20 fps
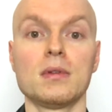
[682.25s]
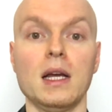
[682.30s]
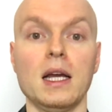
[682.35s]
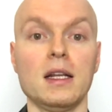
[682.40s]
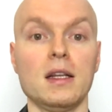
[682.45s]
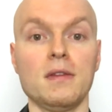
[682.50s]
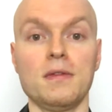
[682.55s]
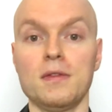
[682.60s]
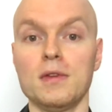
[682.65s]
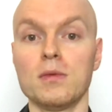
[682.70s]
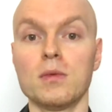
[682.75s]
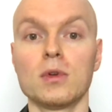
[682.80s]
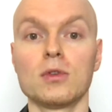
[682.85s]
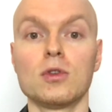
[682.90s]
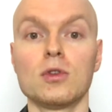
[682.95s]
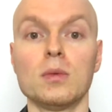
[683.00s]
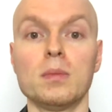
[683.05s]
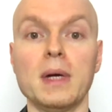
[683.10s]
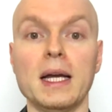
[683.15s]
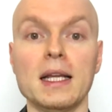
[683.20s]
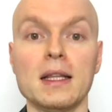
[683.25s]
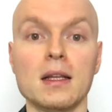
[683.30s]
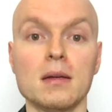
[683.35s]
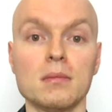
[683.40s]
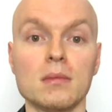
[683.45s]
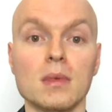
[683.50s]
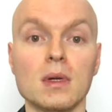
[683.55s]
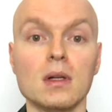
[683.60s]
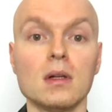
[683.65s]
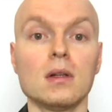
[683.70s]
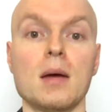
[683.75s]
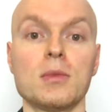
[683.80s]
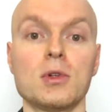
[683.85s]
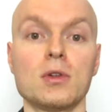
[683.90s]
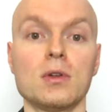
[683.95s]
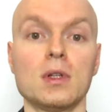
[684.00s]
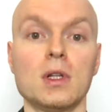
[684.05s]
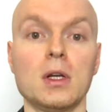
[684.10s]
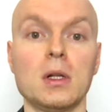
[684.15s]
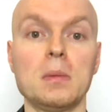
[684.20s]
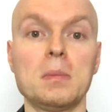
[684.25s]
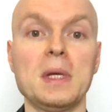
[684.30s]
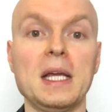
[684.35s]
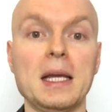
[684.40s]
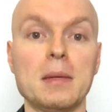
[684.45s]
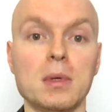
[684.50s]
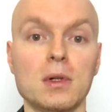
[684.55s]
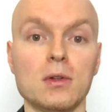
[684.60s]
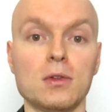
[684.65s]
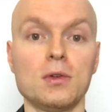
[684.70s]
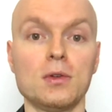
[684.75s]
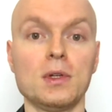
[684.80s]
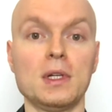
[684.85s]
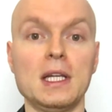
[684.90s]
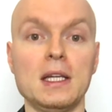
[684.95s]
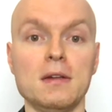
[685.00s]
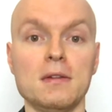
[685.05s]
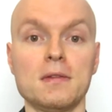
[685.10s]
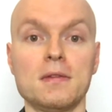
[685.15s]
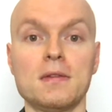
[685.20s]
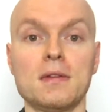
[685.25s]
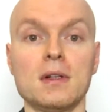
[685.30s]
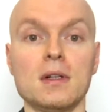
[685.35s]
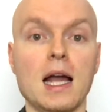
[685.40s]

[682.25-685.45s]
And if you want to pay them, I'm sure they'll be able to give